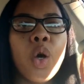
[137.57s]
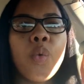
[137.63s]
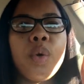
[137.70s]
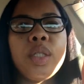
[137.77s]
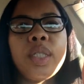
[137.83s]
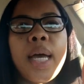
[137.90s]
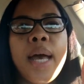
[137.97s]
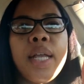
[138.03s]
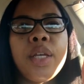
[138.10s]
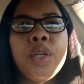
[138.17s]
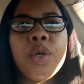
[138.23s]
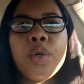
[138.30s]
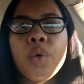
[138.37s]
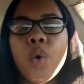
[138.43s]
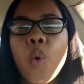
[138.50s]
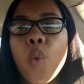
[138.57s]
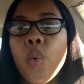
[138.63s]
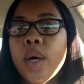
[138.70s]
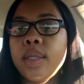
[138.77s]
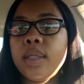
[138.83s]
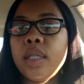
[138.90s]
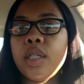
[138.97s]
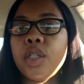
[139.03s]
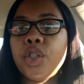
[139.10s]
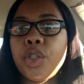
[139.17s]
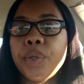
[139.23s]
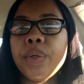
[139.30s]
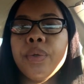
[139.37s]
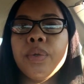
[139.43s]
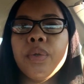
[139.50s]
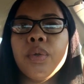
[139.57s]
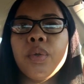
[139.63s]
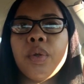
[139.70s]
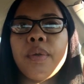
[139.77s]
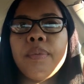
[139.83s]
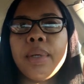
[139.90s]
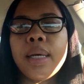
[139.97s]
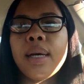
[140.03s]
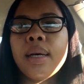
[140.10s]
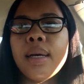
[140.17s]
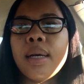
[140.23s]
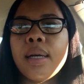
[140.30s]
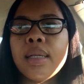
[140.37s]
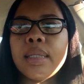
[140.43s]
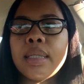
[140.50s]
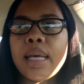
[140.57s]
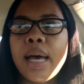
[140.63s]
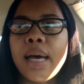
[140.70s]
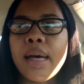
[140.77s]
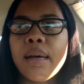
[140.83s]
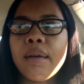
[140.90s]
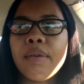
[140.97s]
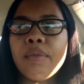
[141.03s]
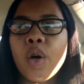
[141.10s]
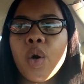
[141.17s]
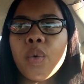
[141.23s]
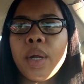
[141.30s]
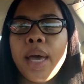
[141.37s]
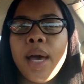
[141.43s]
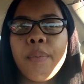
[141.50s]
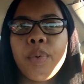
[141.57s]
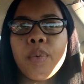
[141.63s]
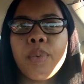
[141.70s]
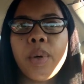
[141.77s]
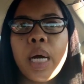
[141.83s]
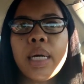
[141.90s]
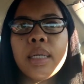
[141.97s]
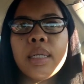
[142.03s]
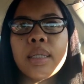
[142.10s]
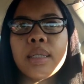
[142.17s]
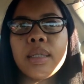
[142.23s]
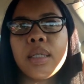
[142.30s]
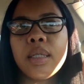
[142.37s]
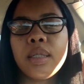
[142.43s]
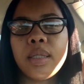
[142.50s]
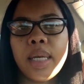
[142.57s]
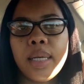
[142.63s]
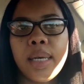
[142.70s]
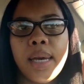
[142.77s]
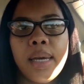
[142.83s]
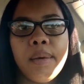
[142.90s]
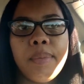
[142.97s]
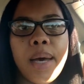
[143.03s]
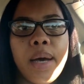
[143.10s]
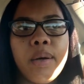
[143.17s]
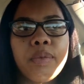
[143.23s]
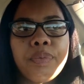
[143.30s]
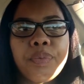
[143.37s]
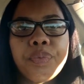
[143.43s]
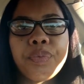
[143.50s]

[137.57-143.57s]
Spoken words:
which I knew wasn't true because I've owned Apple products since they came out.